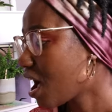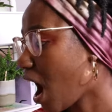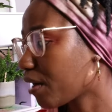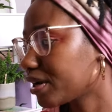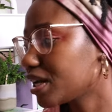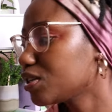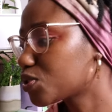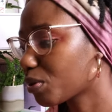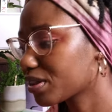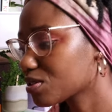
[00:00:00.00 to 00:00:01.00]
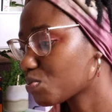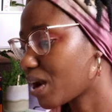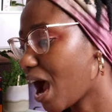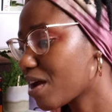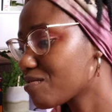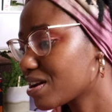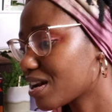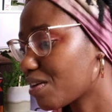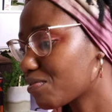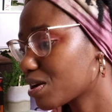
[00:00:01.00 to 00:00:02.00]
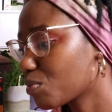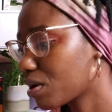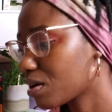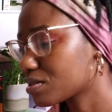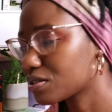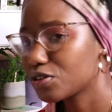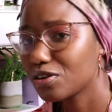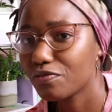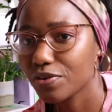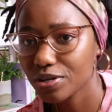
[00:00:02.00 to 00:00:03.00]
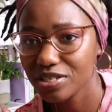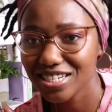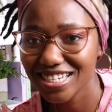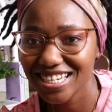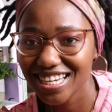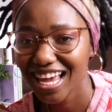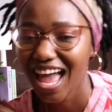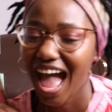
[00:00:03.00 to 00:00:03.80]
I really enjoyed this one. I read it when I was in university.